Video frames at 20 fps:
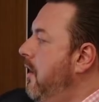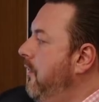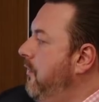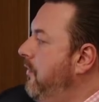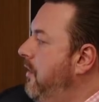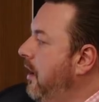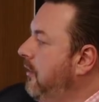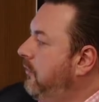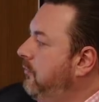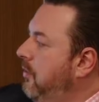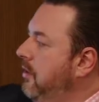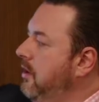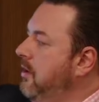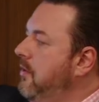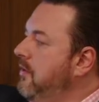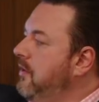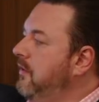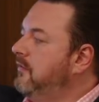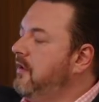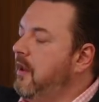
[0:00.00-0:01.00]
That's what you
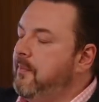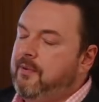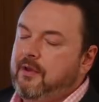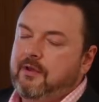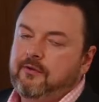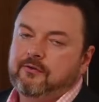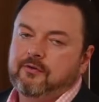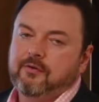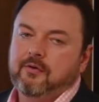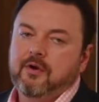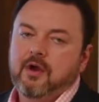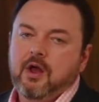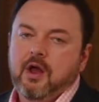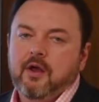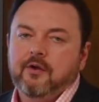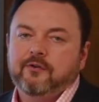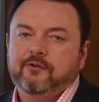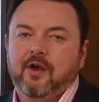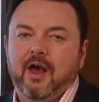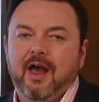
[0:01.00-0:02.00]
want to tap into.
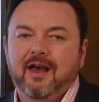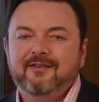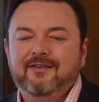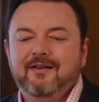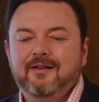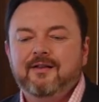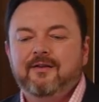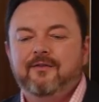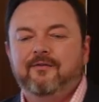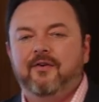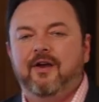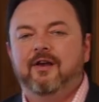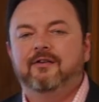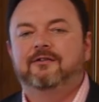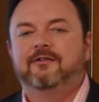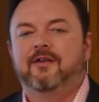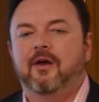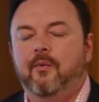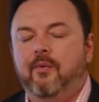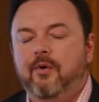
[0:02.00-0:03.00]
So as an investor,